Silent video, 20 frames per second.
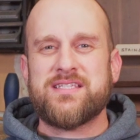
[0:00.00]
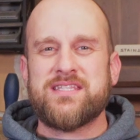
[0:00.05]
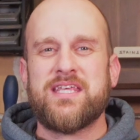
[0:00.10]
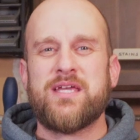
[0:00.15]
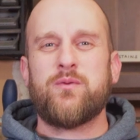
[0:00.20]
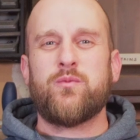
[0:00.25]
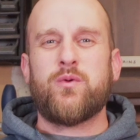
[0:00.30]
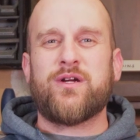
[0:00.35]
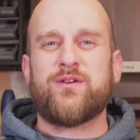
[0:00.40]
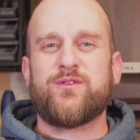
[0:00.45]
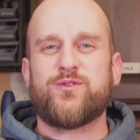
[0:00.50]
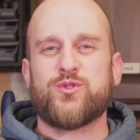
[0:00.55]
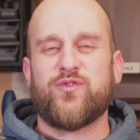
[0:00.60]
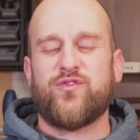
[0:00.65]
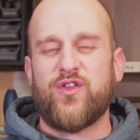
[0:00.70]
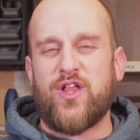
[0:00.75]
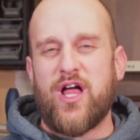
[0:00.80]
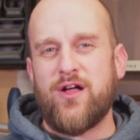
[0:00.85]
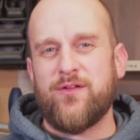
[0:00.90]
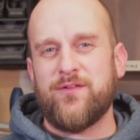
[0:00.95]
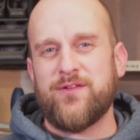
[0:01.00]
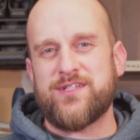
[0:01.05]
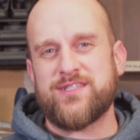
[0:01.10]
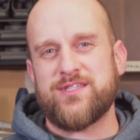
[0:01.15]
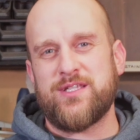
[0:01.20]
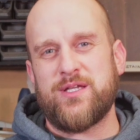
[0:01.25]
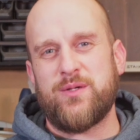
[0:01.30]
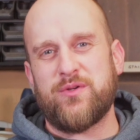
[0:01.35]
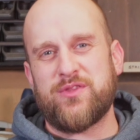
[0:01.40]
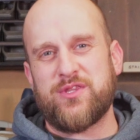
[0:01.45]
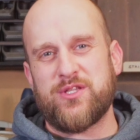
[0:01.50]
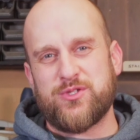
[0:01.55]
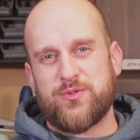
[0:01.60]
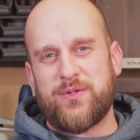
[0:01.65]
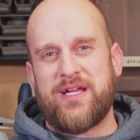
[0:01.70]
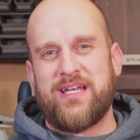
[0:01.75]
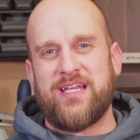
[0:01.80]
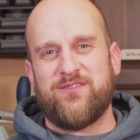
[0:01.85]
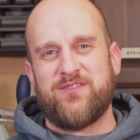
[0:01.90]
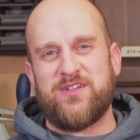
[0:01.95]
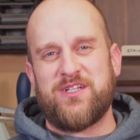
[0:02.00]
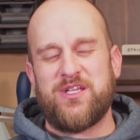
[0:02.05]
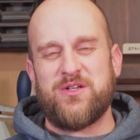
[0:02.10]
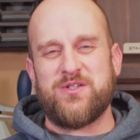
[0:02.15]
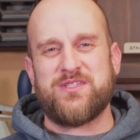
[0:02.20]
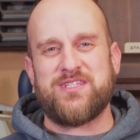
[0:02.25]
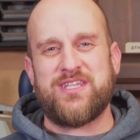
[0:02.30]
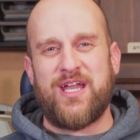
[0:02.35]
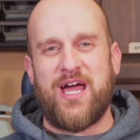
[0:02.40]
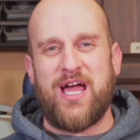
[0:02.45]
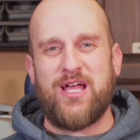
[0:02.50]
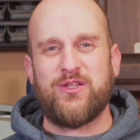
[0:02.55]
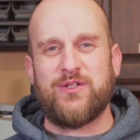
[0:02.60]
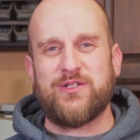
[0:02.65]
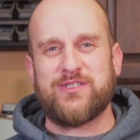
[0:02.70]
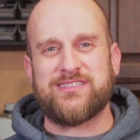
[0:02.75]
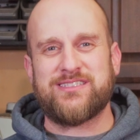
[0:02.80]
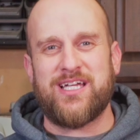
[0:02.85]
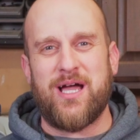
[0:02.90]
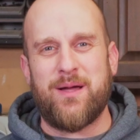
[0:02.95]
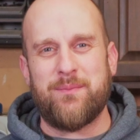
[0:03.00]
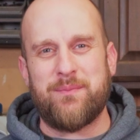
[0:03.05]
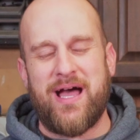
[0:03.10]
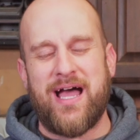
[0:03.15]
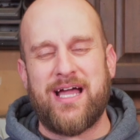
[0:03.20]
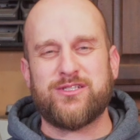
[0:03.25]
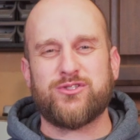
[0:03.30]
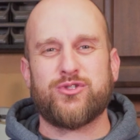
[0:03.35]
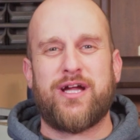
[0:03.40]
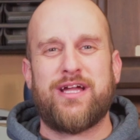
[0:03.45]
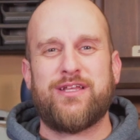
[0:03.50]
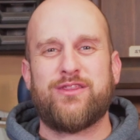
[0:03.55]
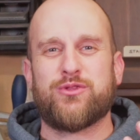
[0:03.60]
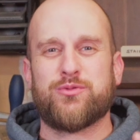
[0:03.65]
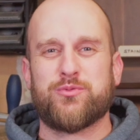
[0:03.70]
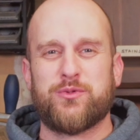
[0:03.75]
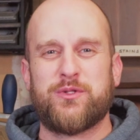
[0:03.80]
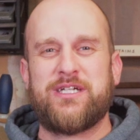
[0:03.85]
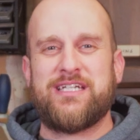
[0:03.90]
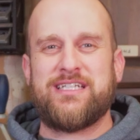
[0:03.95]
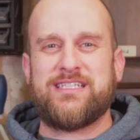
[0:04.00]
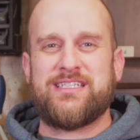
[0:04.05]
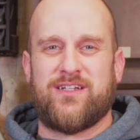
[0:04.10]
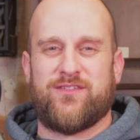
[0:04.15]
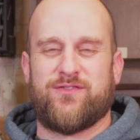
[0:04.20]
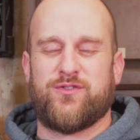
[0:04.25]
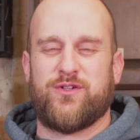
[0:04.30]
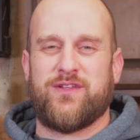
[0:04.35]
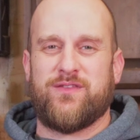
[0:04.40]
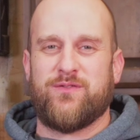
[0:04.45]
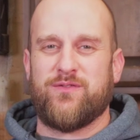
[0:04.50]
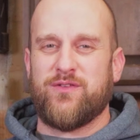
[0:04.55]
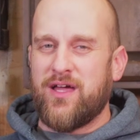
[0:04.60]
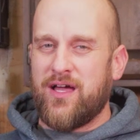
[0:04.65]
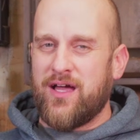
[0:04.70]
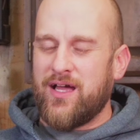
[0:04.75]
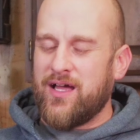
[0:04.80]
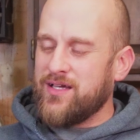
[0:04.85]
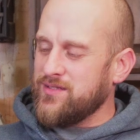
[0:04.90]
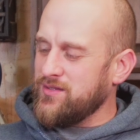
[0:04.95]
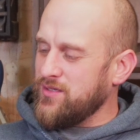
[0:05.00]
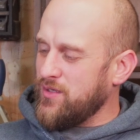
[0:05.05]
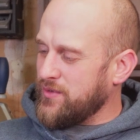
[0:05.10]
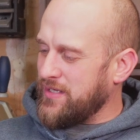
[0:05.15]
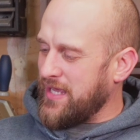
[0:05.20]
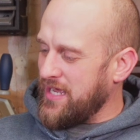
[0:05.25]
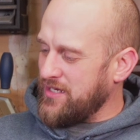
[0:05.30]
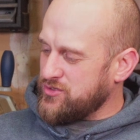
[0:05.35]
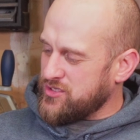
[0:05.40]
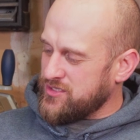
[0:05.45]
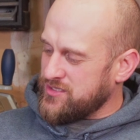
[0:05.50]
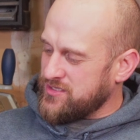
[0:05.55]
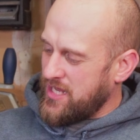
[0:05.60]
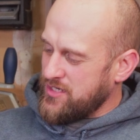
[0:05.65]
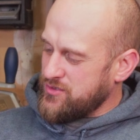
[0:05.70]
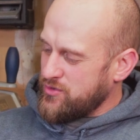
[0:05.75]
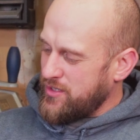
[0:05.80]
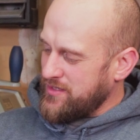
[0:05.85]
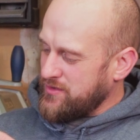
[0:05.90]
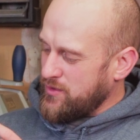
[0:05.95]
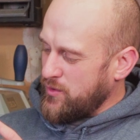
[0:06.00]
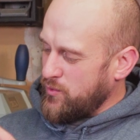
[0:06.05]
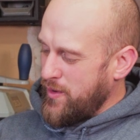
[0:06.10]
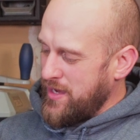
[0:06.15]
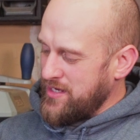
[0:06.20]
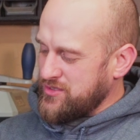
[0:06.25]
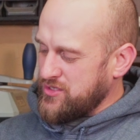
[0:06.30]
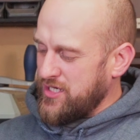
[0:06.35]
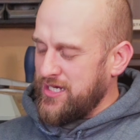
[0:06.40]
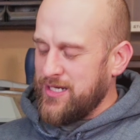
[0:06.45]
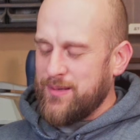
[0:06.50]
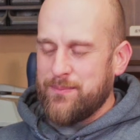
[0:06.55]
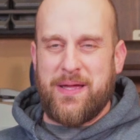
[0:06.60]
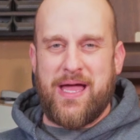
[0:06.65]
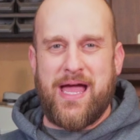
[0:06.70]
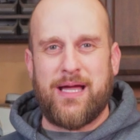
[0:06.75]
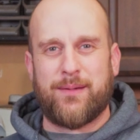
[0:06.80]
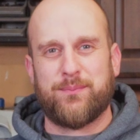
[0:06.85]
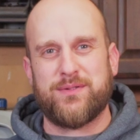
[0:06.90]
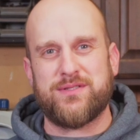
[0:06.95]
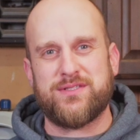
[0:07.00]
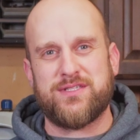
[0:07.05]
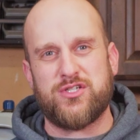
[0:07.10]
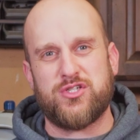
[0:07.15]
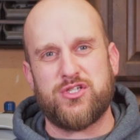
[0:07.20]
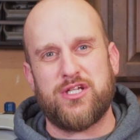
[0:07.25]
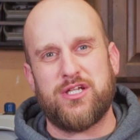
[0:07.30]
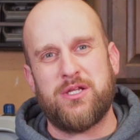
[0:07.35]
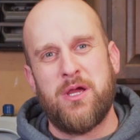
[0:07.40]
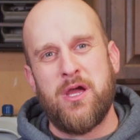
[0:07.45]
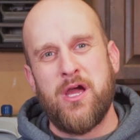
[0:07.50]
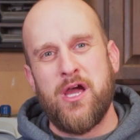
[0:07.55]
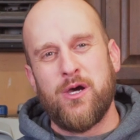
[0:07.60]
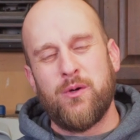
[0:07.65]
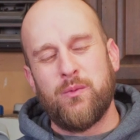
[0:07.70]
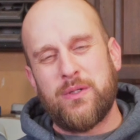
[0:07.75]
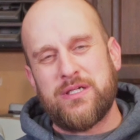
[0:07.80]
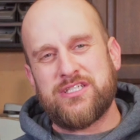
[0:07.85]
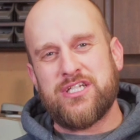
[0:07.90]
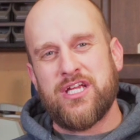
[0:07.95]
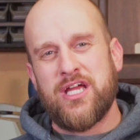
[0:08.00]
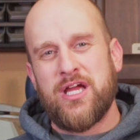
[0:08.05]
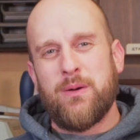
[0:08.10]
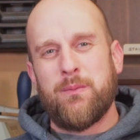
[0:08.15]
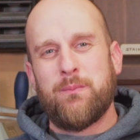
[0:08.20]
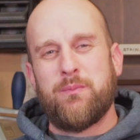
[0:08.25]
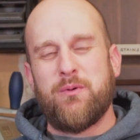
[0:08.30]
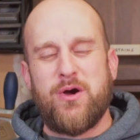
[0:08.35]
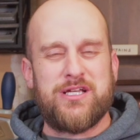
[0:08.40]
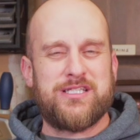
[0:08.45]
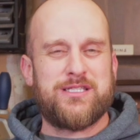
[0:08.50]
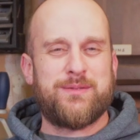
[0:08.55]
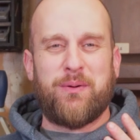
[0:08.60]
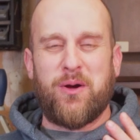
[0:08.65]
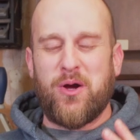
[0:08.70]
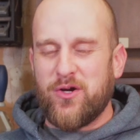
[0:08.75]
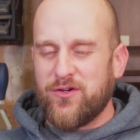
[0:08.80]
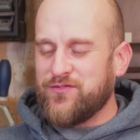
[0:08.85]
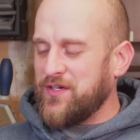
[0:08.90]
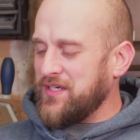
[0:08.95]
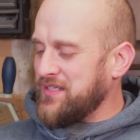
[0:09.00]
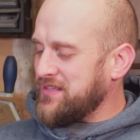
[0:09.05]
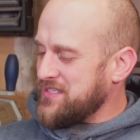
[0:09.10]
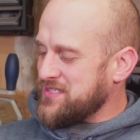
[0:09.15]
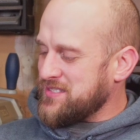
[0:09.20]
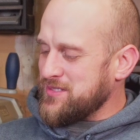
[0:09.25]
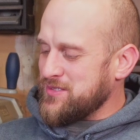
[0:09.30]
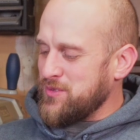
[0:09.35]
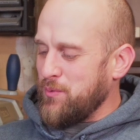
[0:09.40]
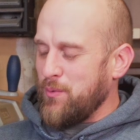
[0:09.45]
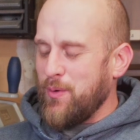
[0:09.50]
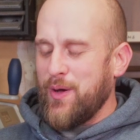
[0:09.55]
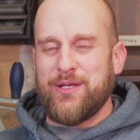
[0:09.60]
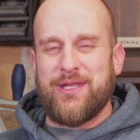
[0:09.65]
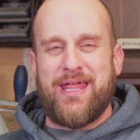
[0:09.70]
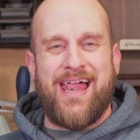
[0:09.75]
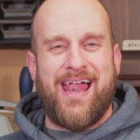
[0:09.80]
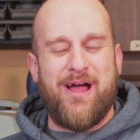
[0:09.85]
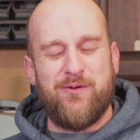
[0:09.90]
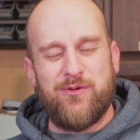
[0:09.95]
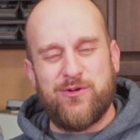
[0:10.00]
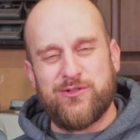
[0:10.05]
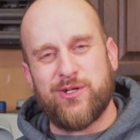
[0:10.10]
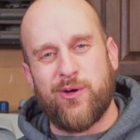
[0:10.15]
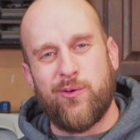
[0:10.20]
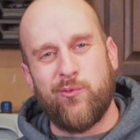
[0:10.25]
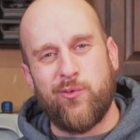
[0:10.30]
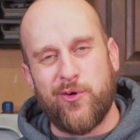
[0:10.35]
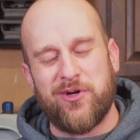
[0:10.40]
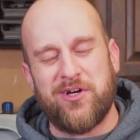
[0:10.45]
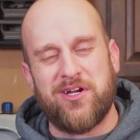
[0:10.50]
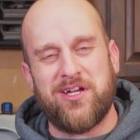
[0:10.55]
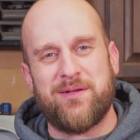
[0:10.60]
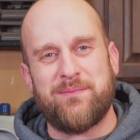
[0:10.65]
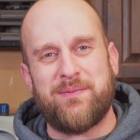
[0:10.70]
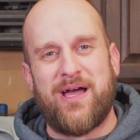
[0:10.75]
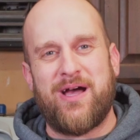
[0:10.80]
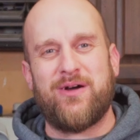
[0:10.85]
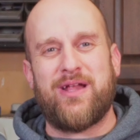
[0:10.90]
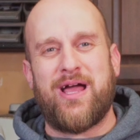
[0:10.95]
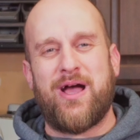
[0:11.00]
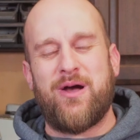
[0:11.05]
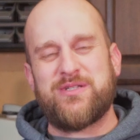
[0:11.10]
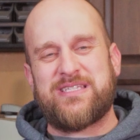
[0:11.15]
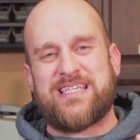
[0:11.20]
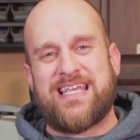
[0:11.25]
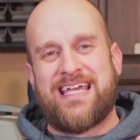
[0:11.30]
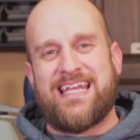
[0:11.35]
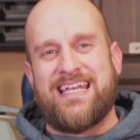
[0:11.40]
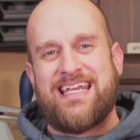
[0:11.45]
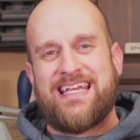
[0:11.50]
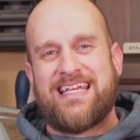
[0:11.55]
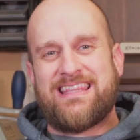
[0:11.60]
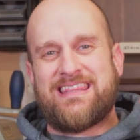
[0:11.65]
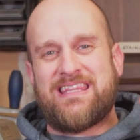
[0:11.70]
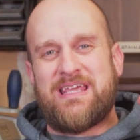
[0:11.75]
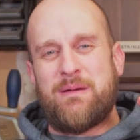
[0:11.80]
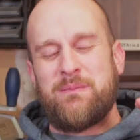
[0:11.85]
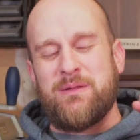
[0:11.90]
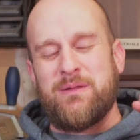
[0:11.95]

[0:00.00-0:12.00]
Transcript: thing worked flawlessly with the training videos that I looked up. I tried 3 different locations. I tried the wedge impact position, which was perfect. This is the one that I was worried about. I was hitting them